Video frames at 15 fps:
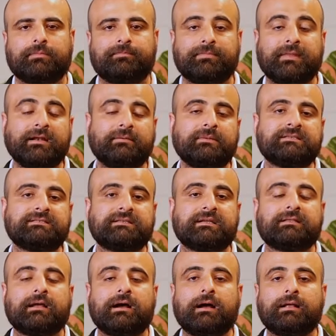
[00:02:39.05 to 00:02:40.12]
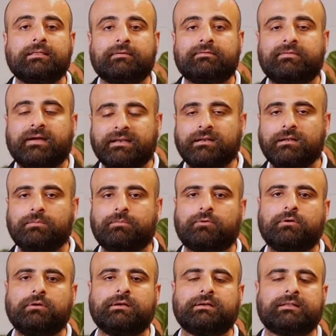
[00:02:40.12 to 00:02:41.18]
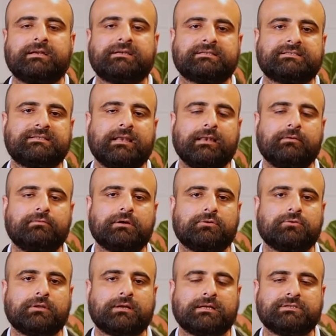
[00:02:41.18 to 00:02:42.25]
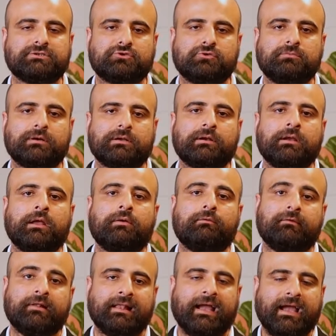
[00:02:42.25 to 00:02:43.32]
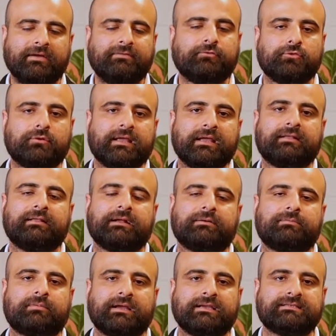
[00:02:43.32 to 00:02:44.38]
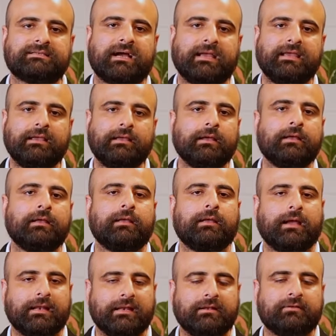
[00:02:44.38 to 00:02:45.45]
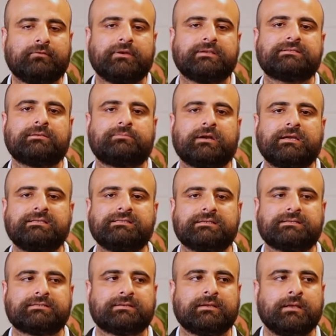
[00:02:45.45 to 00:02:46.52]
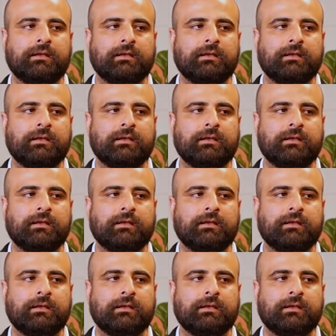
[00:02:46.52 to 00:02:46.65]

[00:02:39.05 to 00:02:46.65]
That means that the final product that is delivered to the consumer will have to take that price hike and increase the prices.